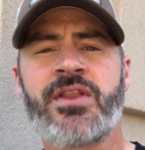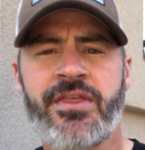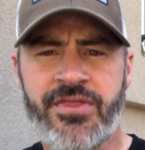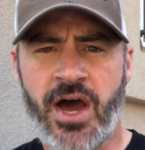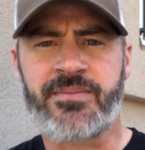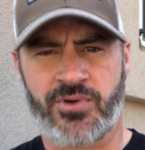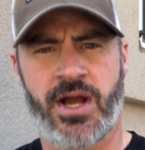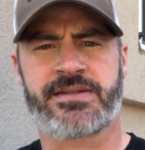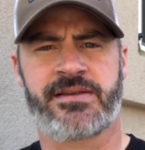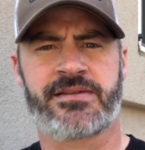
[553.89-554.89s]
thought
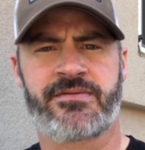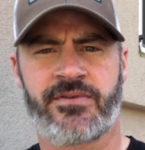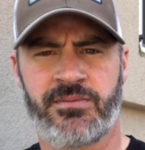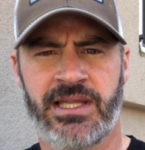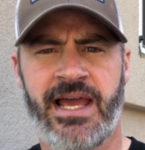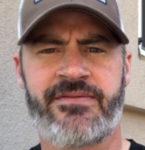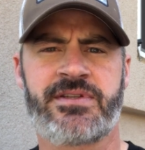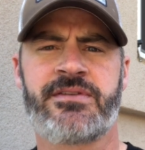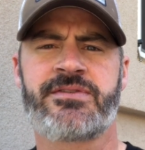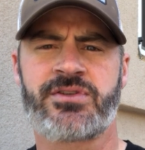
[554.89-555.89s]
process from
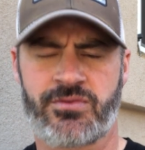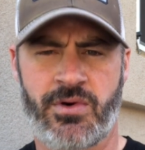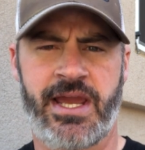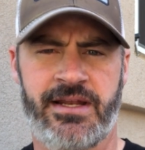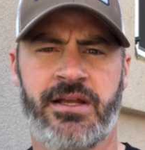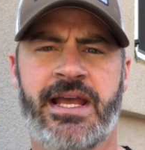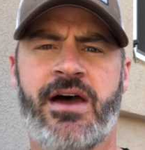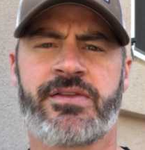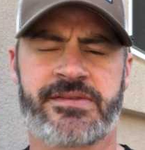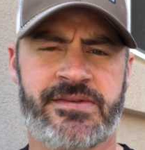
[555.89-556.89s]
left to right on
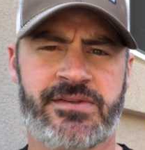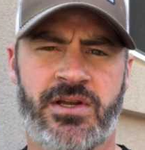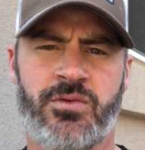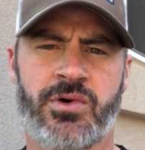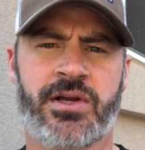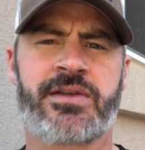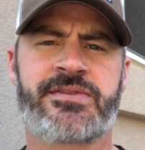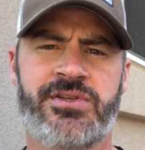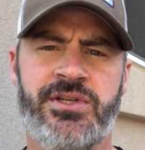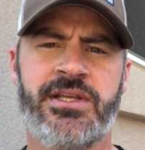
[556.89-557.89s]
how this is going to work.
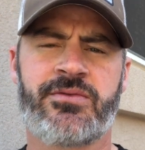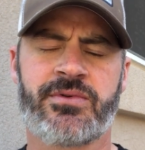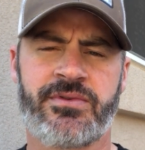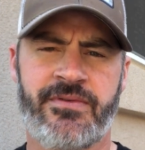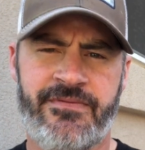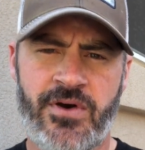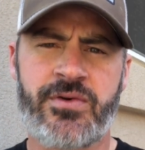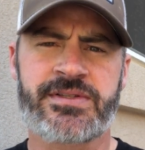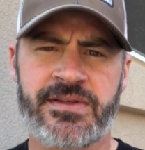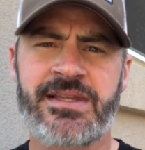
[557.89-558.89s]
So you need the
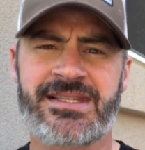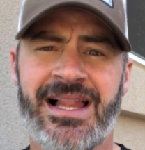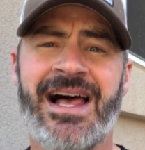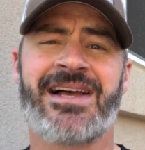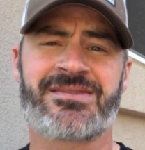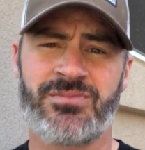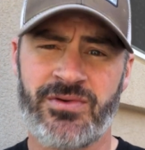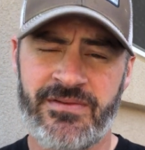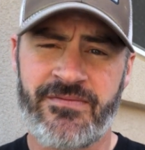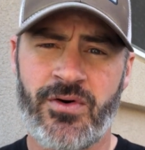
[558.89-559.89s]
focus of this class
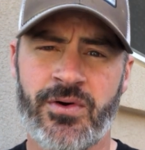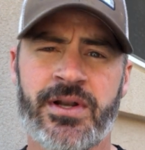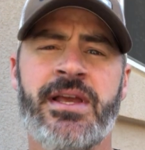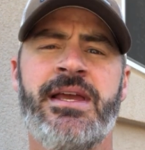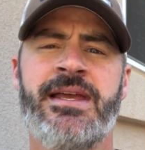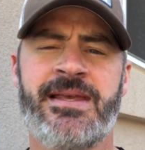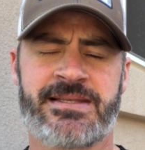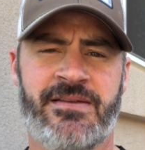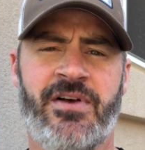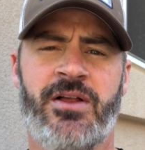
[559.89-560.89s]
moving forward is
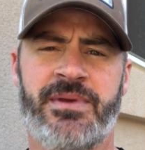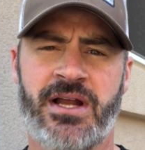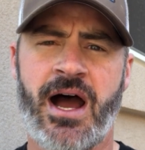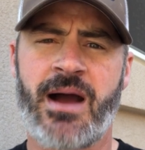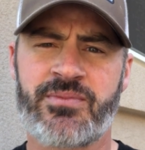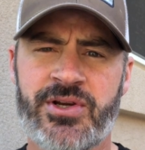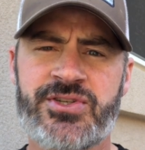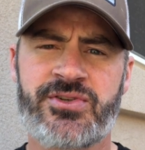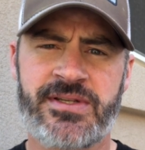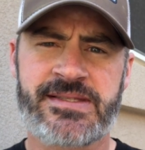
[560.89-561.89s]
to develop an
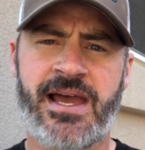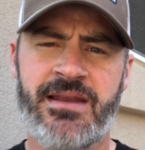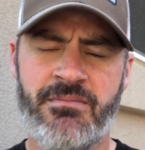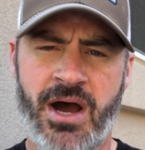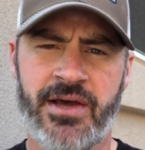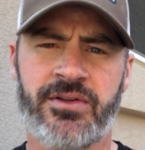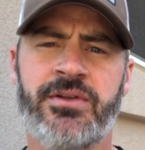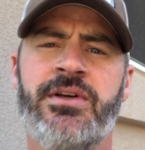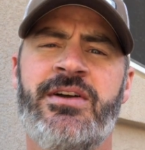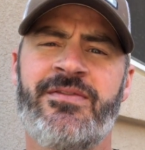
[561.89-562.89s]
operational design model
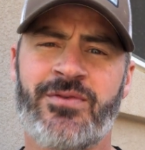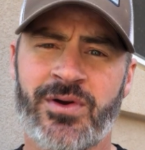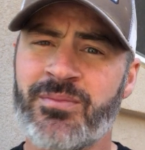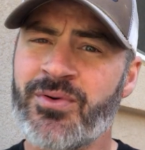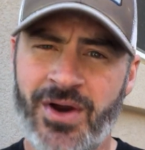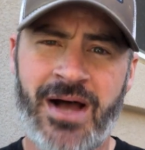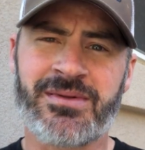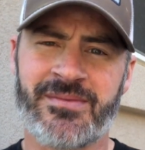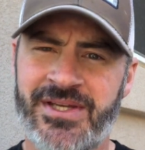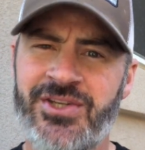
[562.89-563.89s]
for a
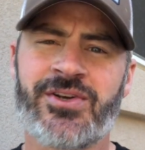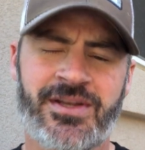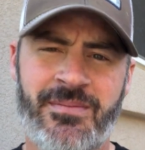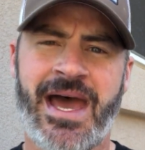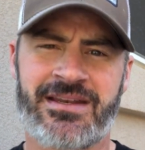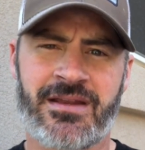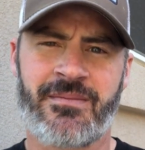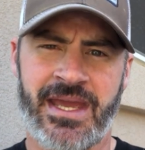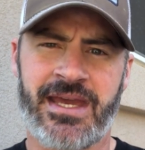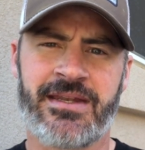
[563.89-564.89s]
problem in your combatant
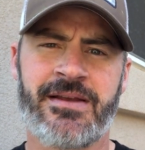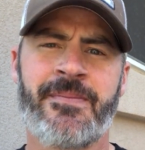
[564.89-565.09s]
command.